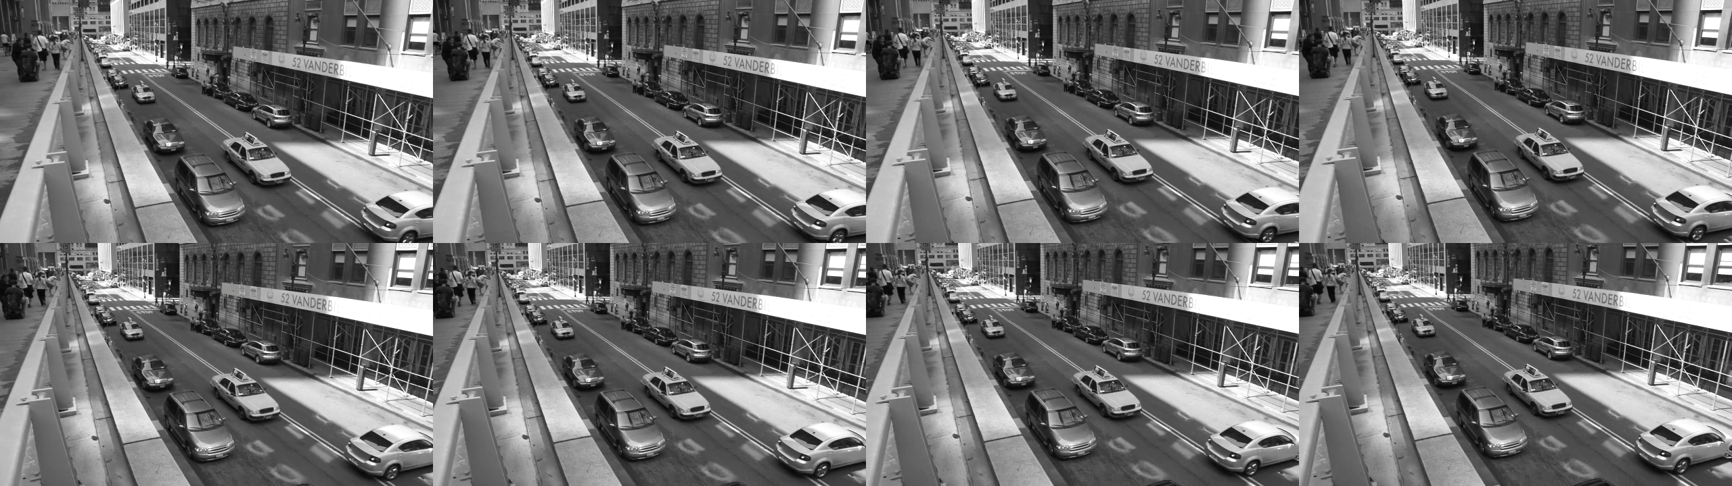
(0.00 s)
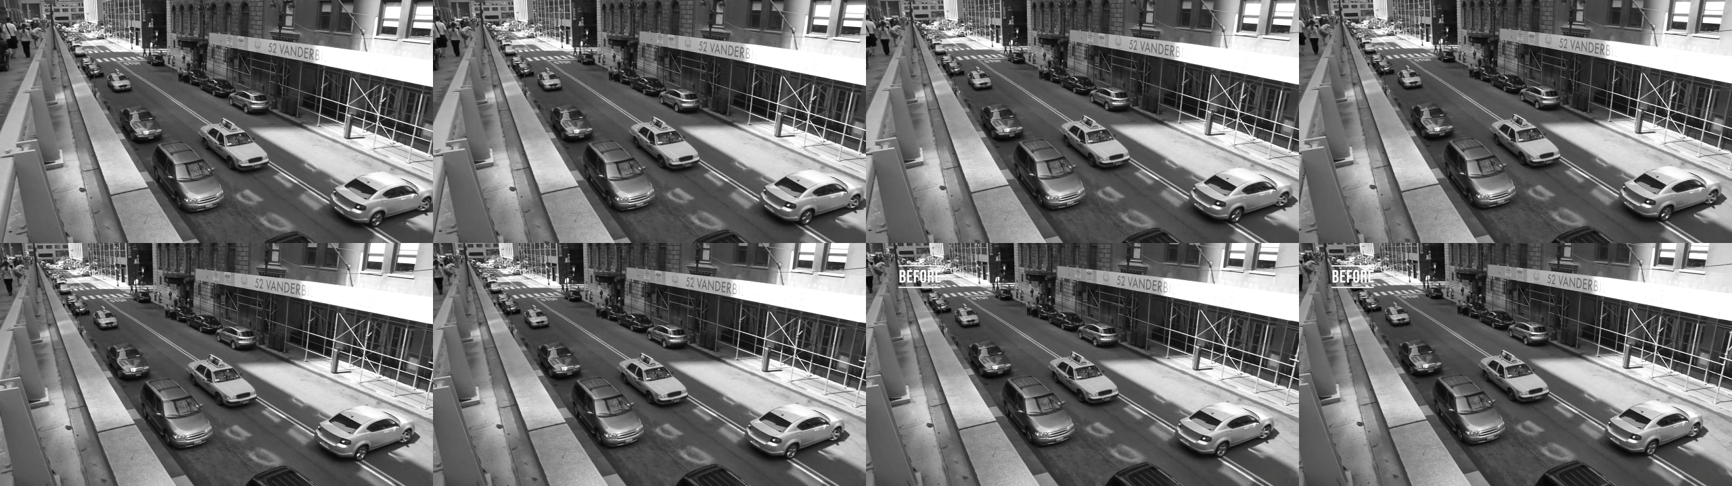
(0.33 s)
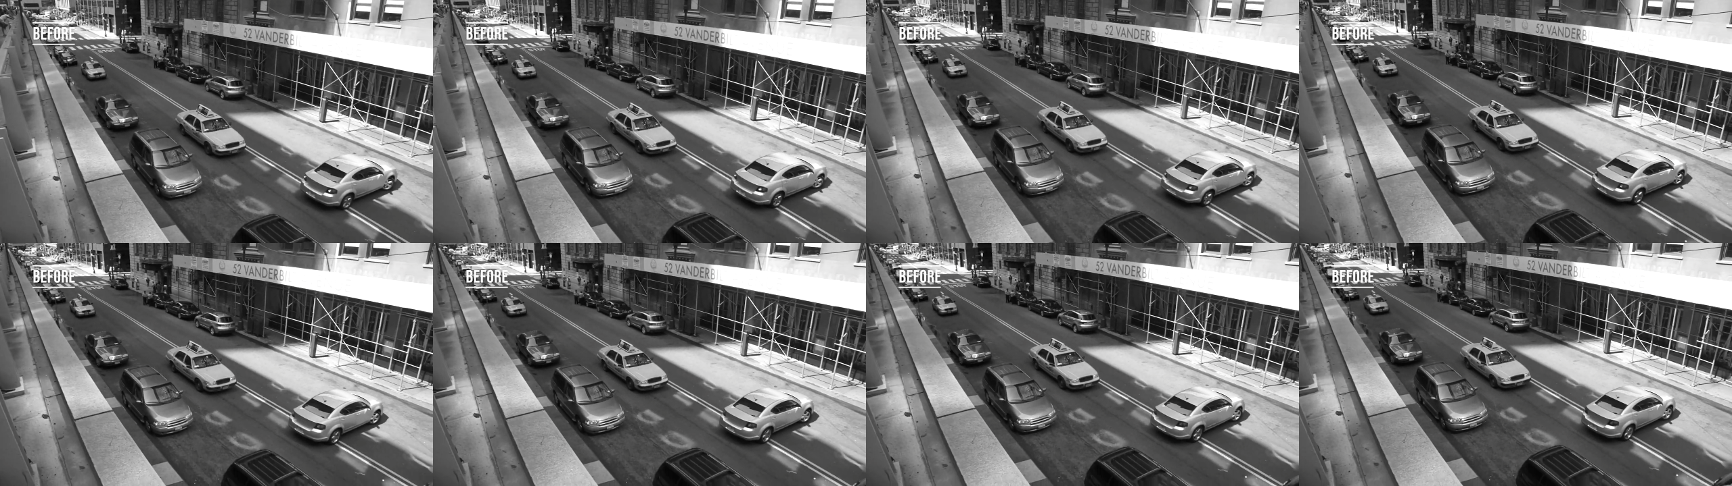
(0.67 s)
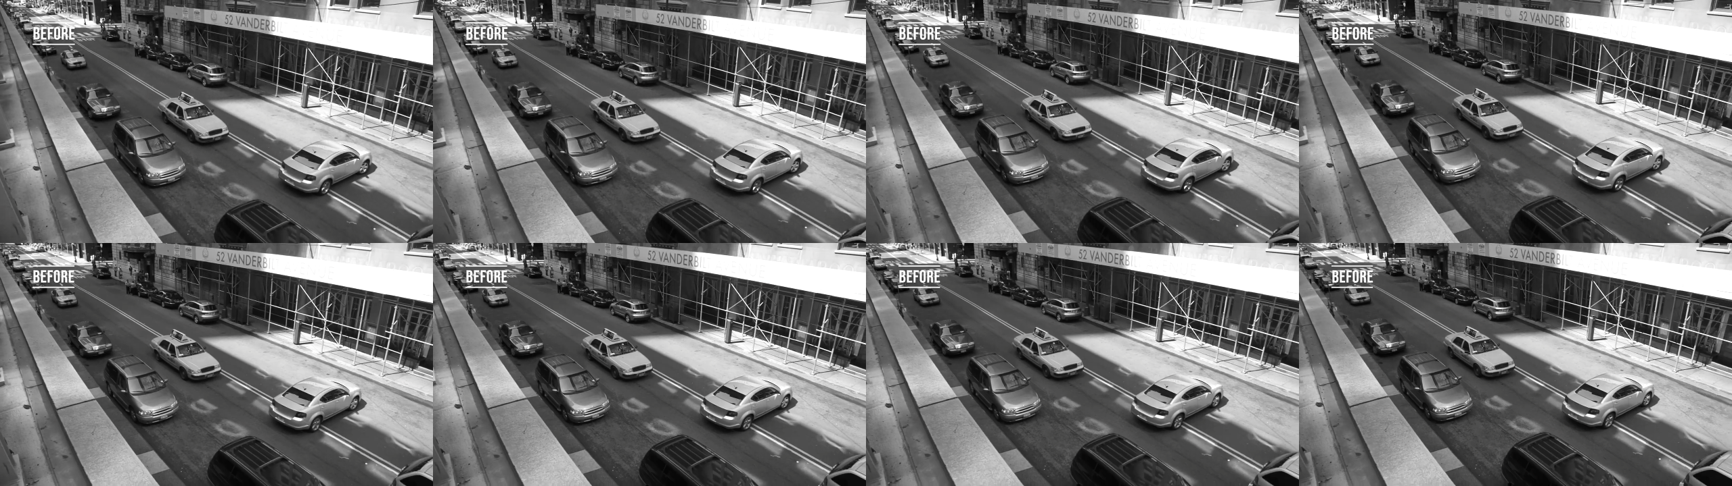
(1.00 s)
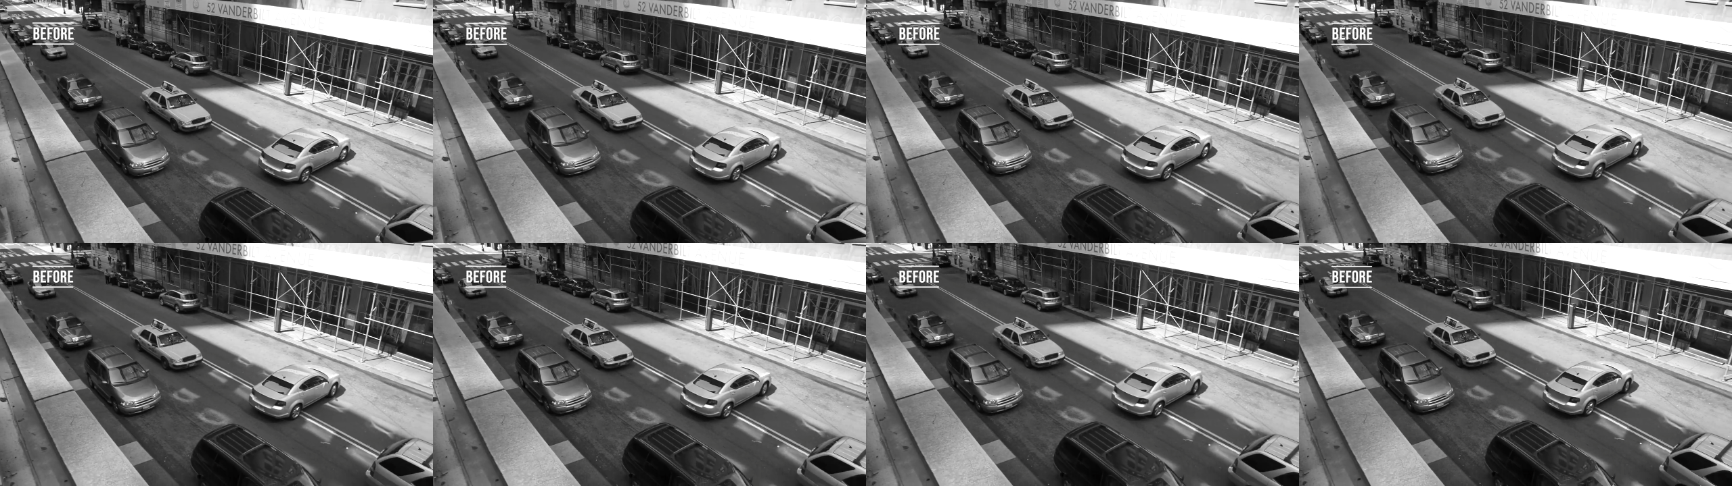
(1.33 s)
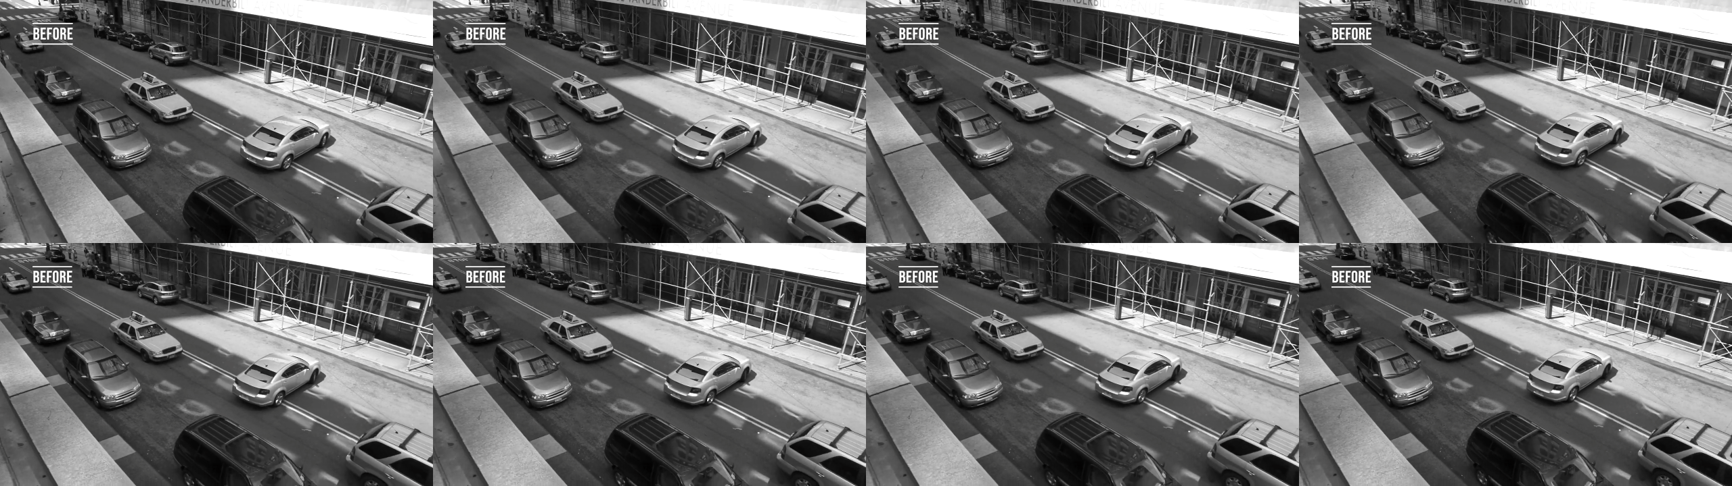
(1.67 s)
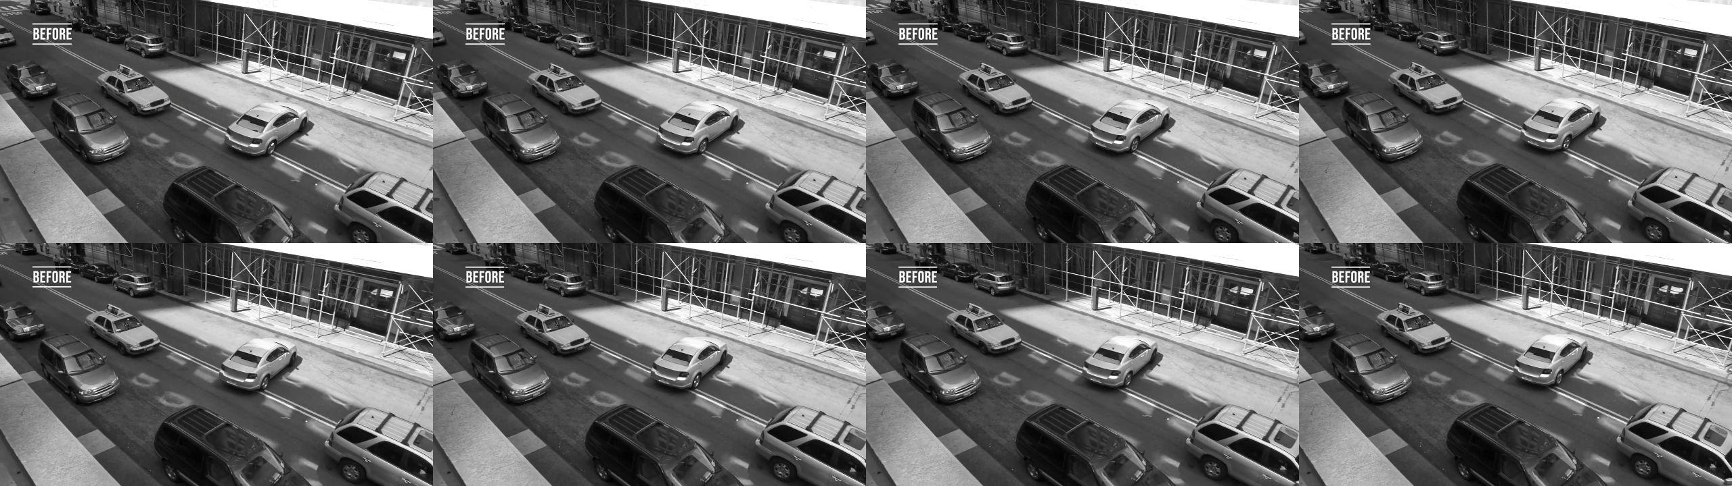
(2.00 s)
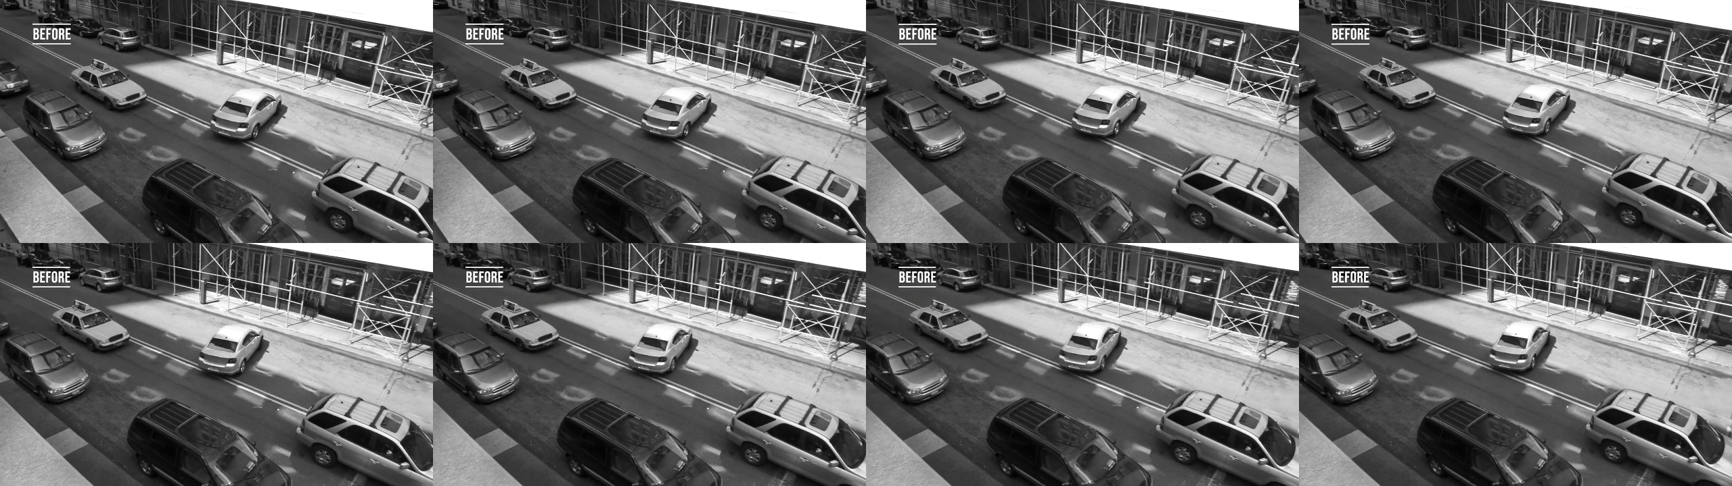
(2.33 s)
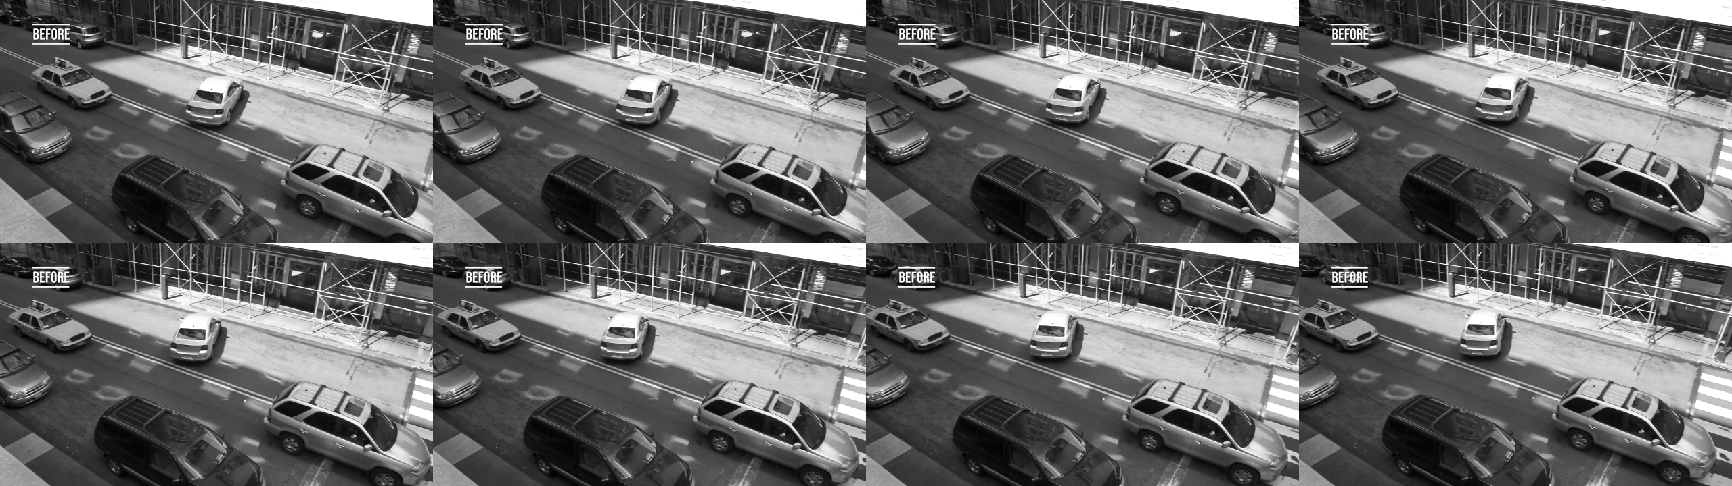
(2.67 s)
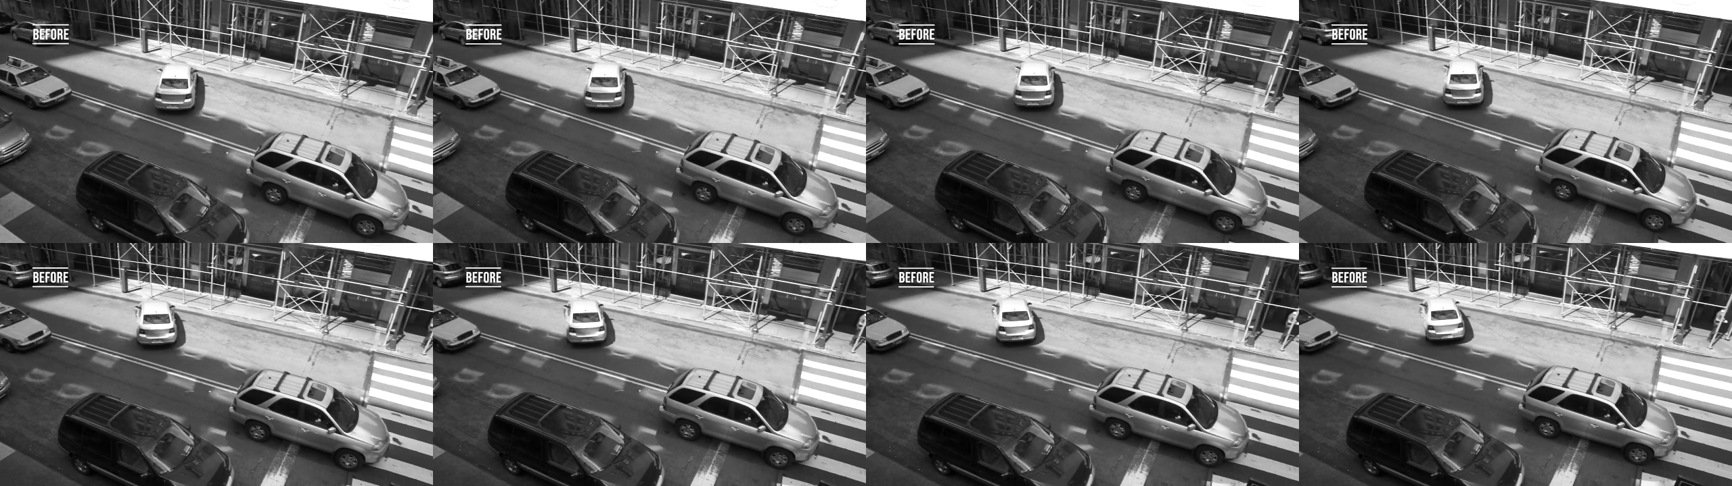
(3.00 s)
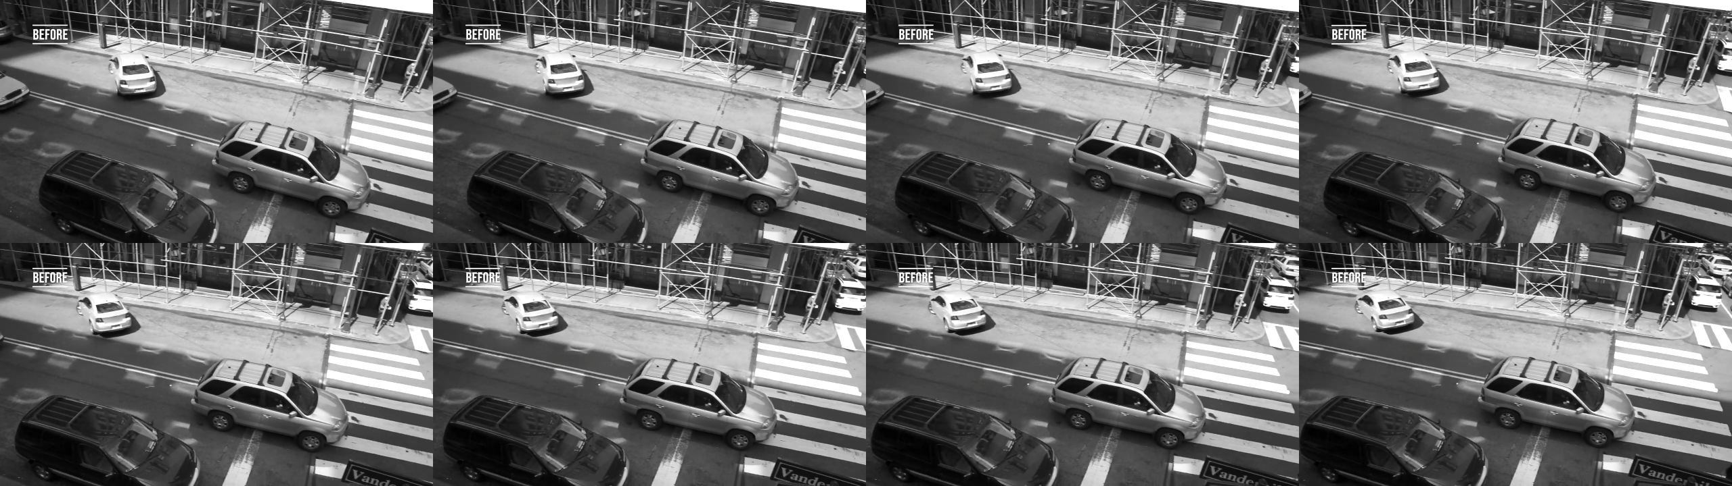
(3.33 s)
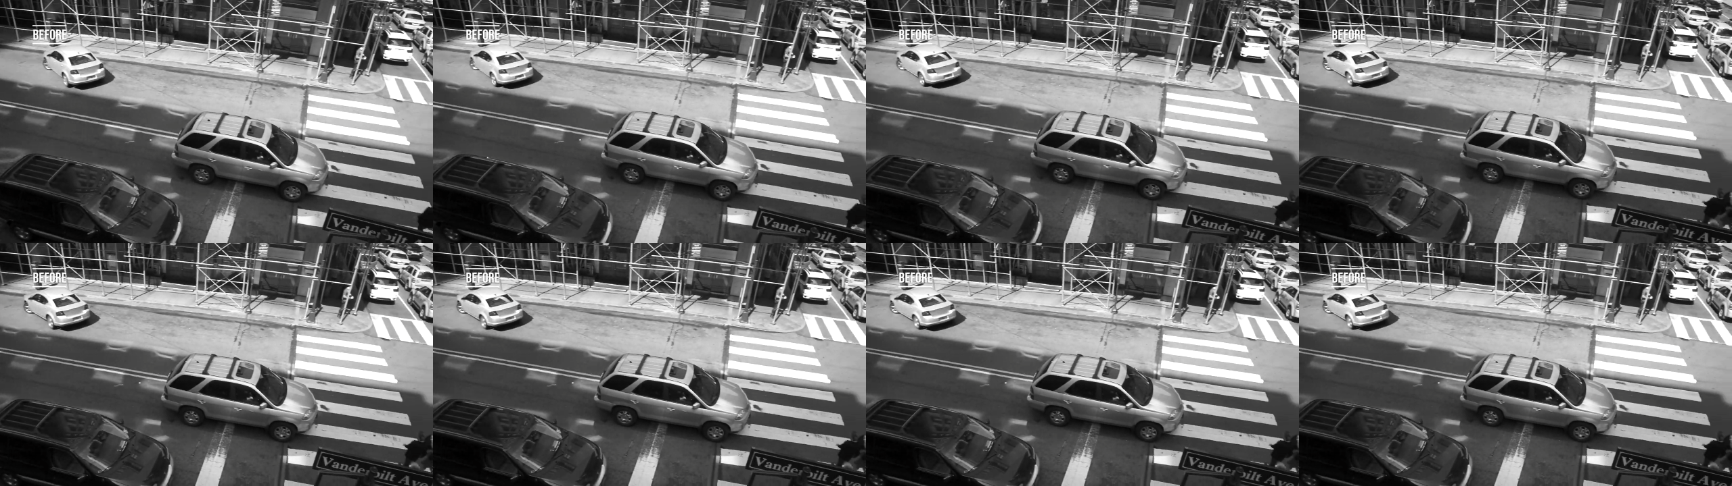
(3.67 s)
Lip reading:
Nobody's mouth can be seen.